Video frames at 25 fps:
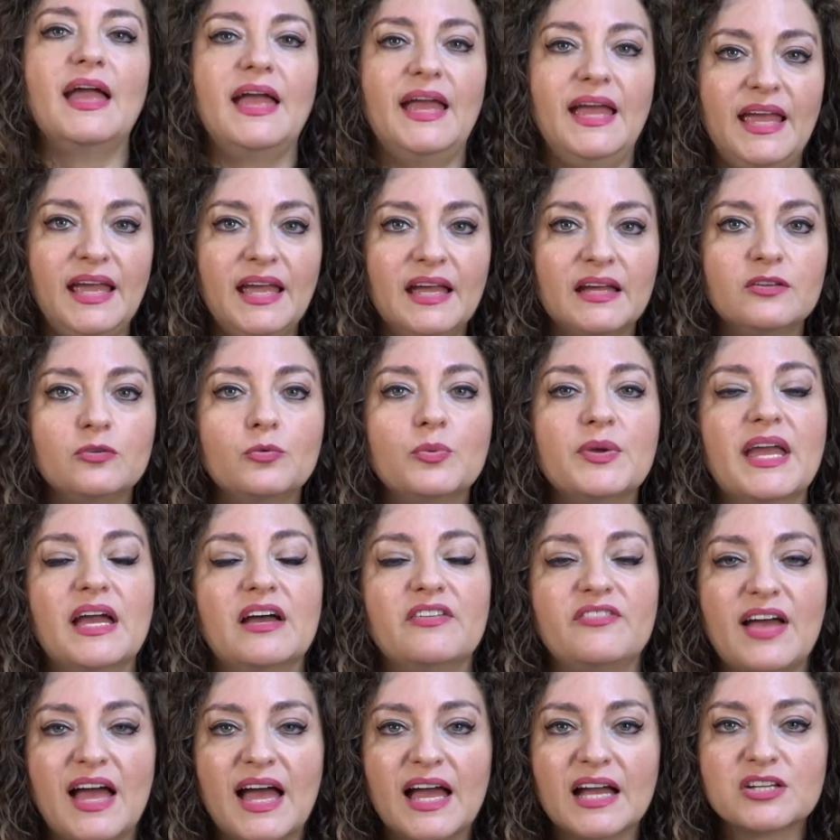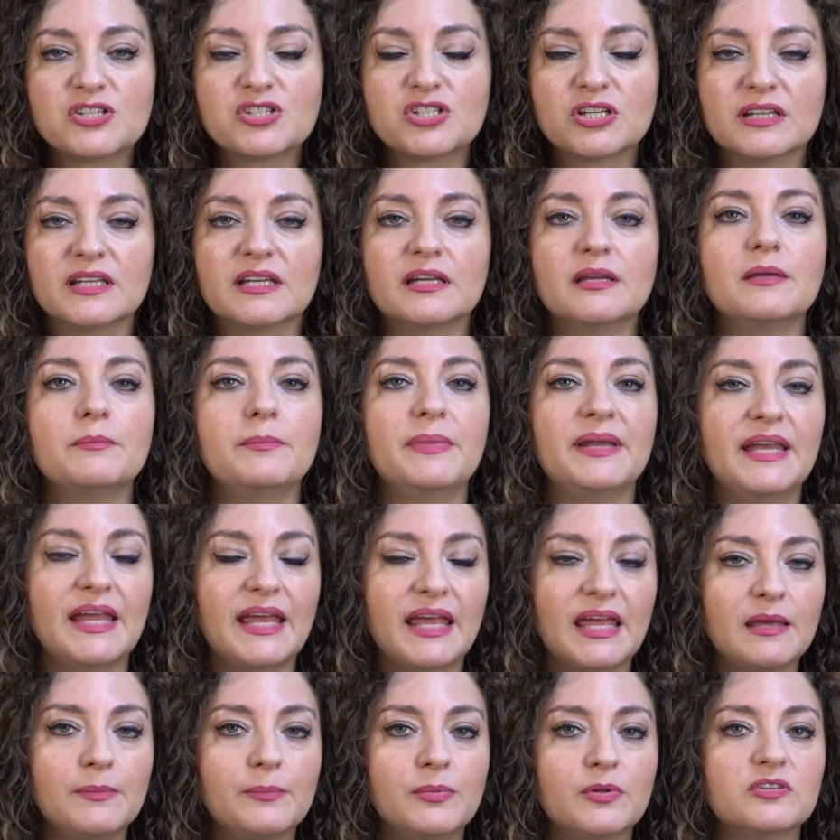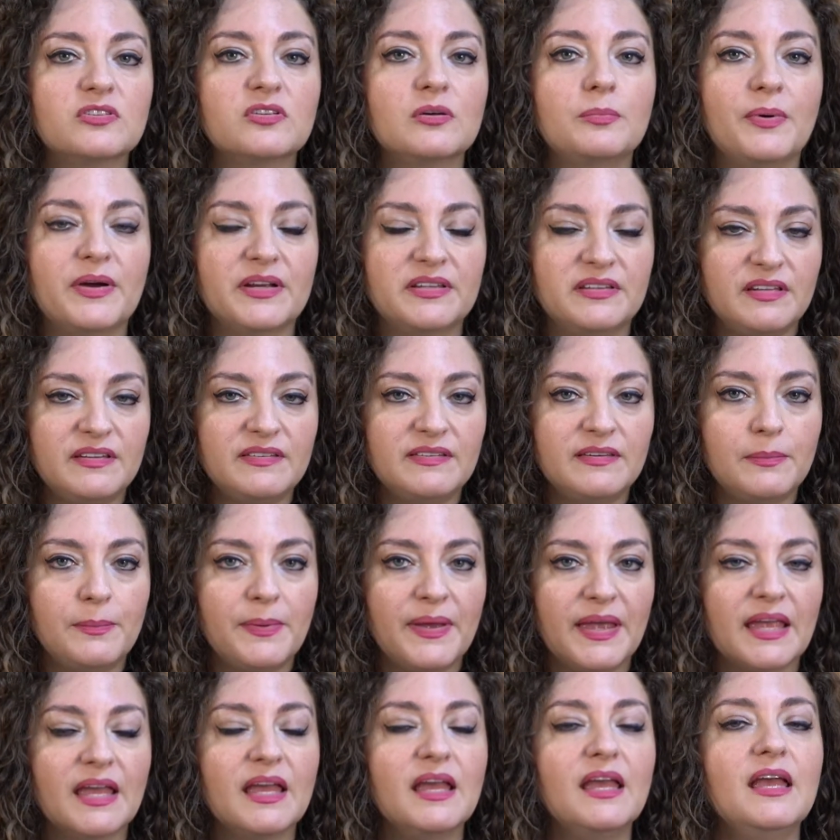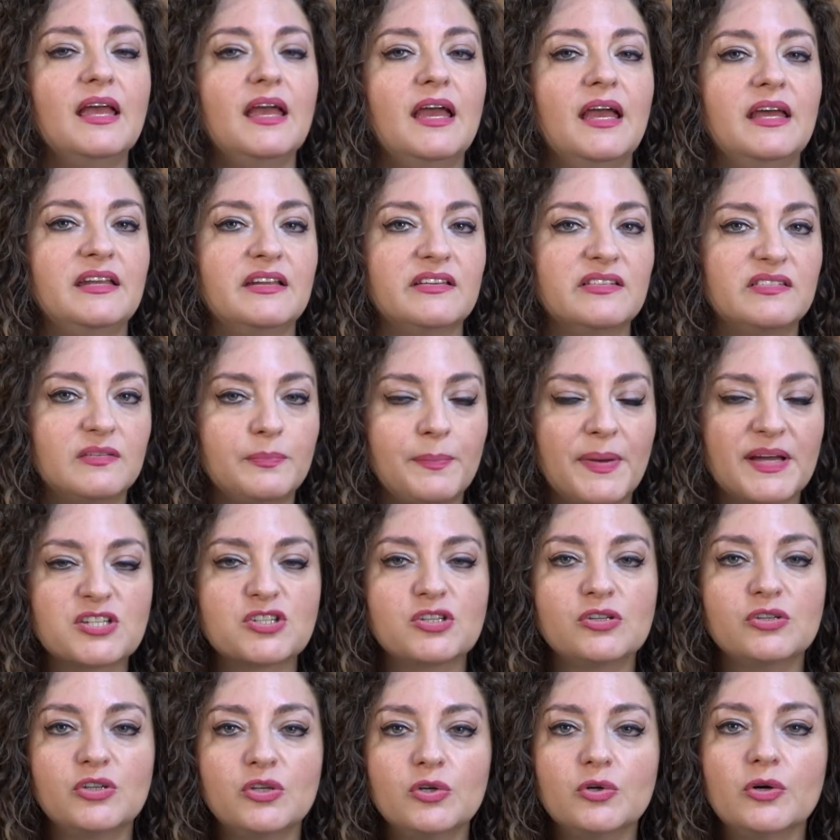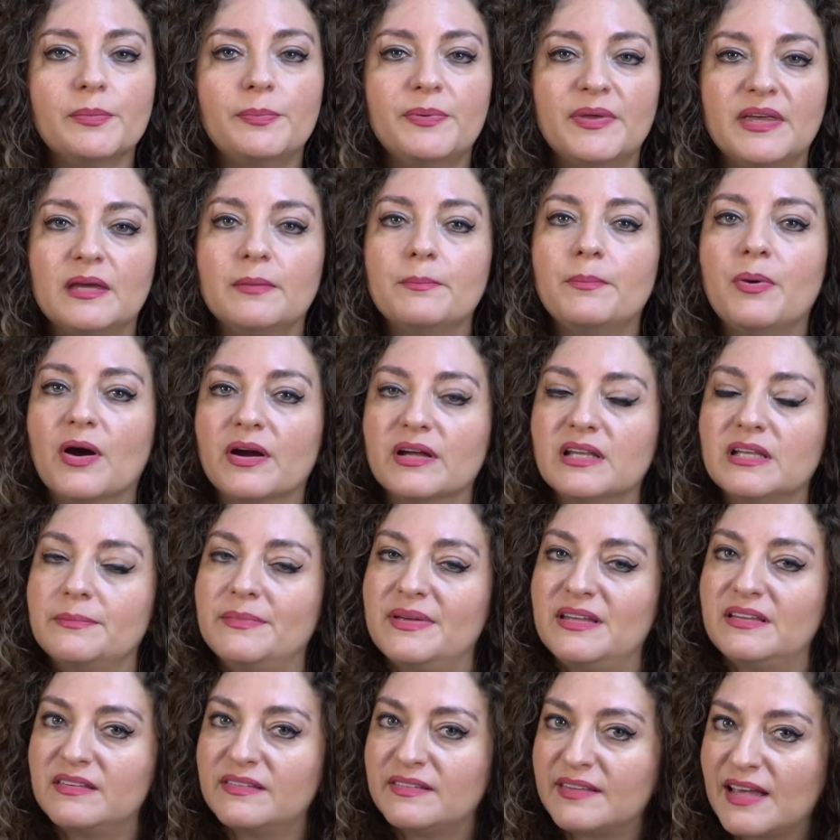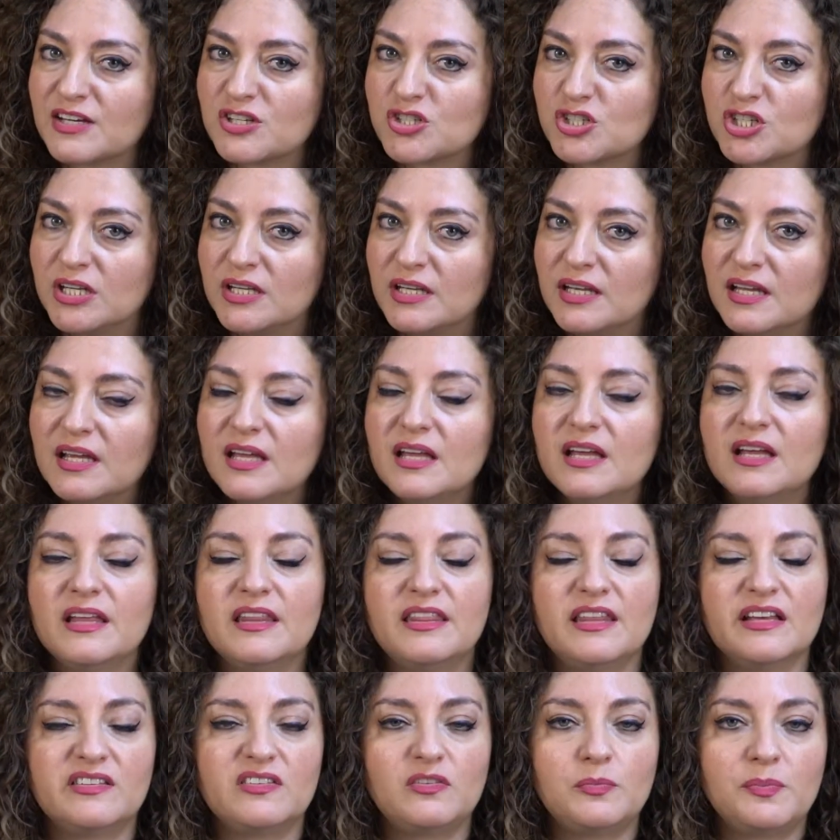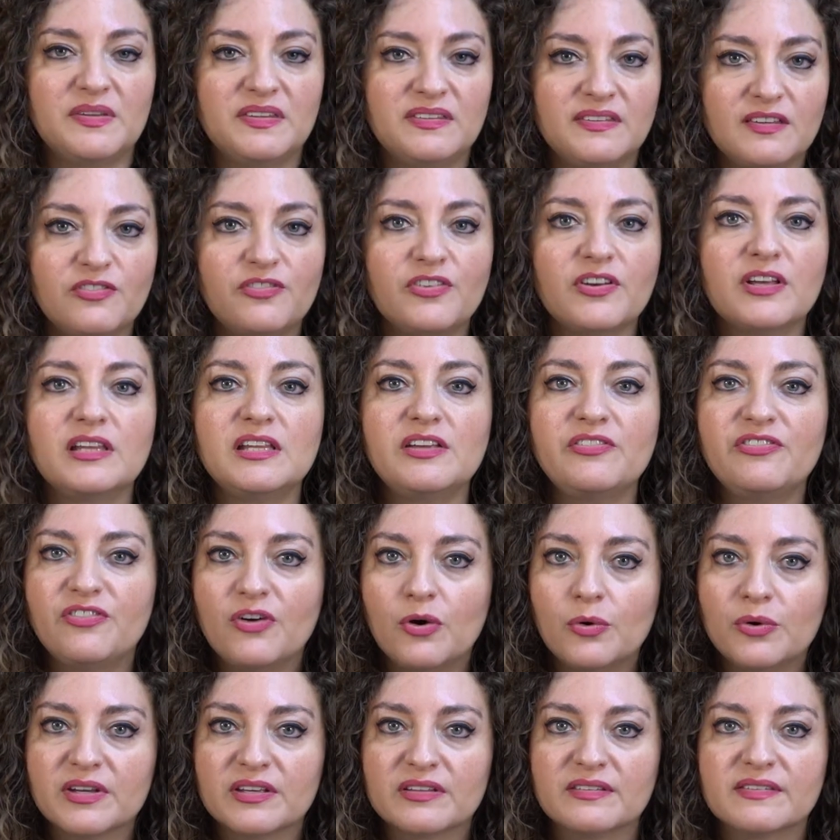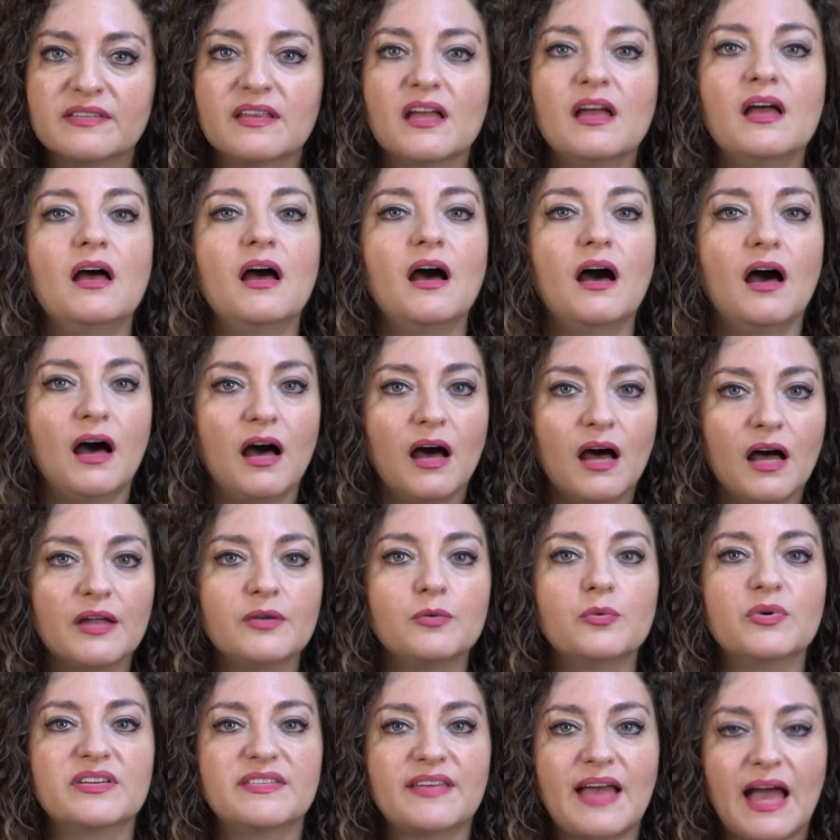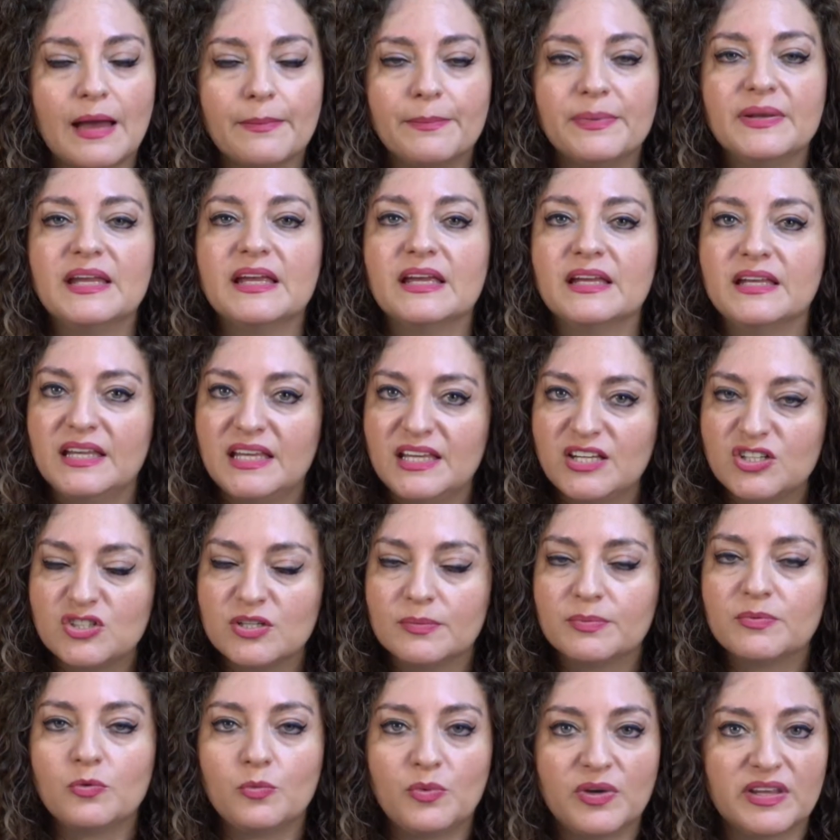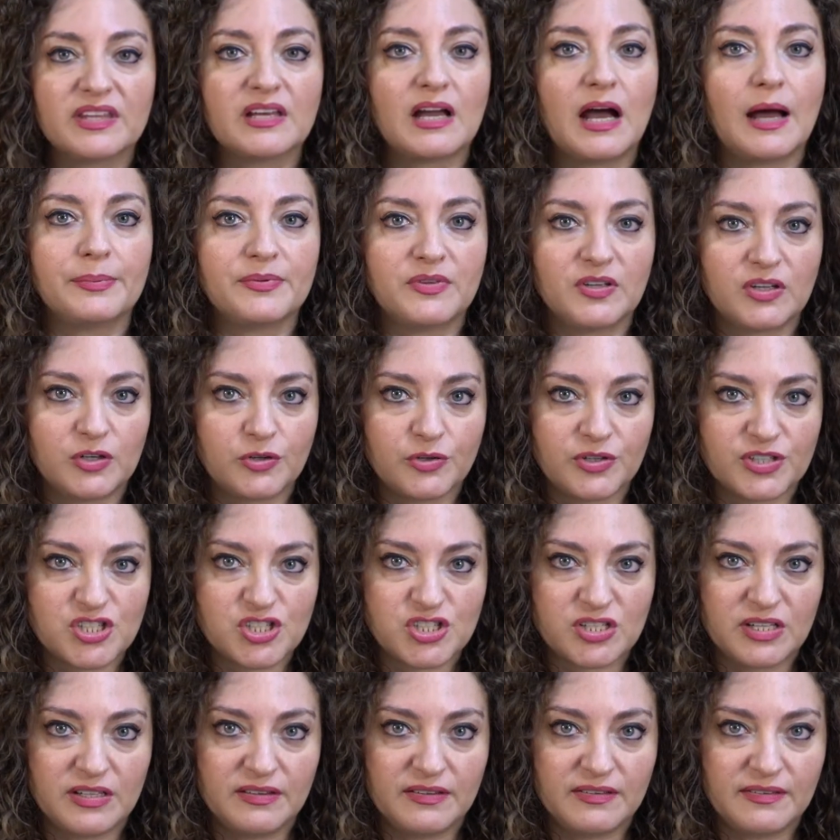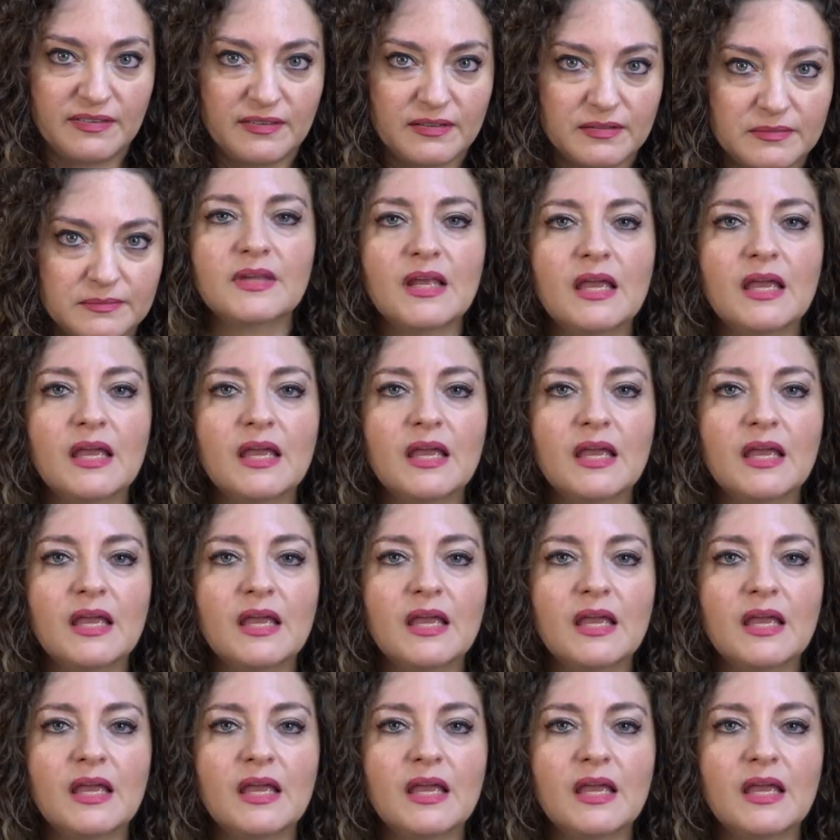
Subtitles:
And we have actually been able to participate in a special European Parliament session that specifically focused on what's happening in Egypt with Coptic Christians.